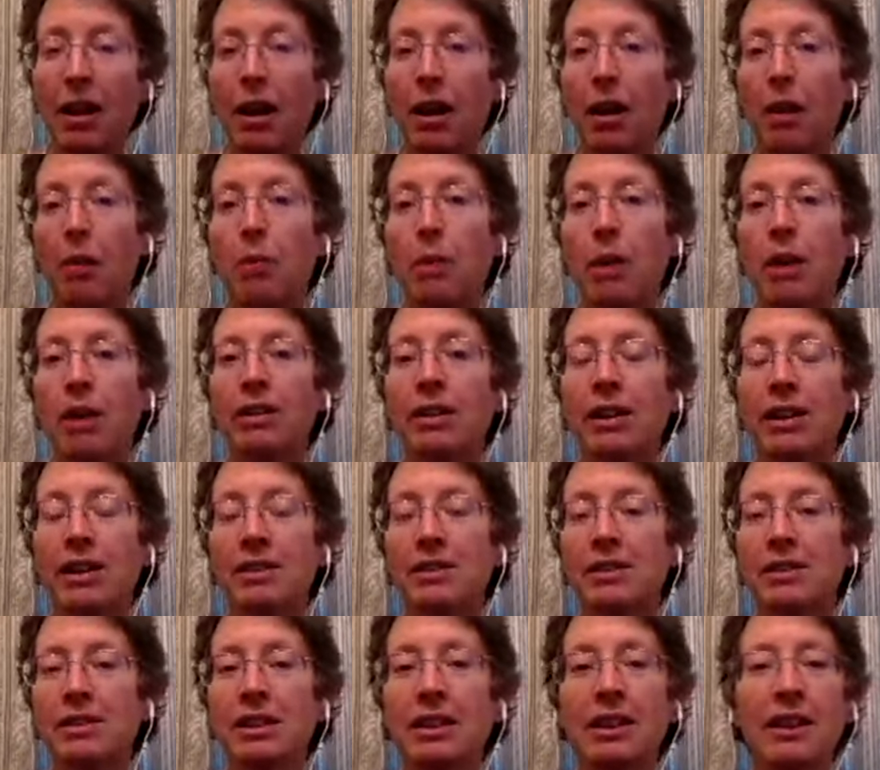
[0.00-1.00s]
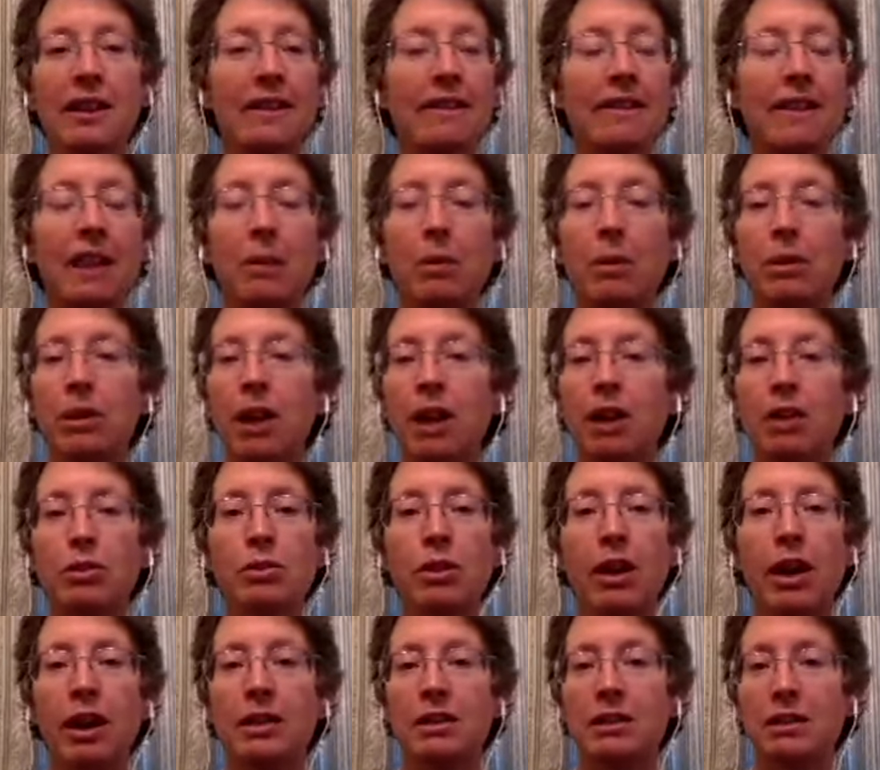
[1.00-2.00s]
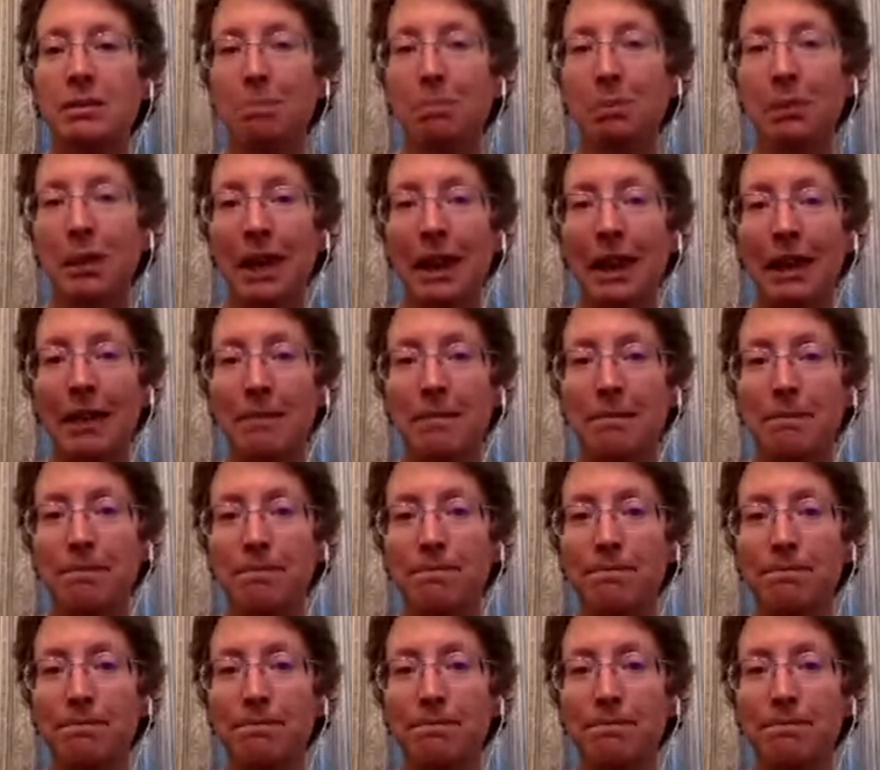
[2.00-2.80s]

awareness, they were not trying to blame.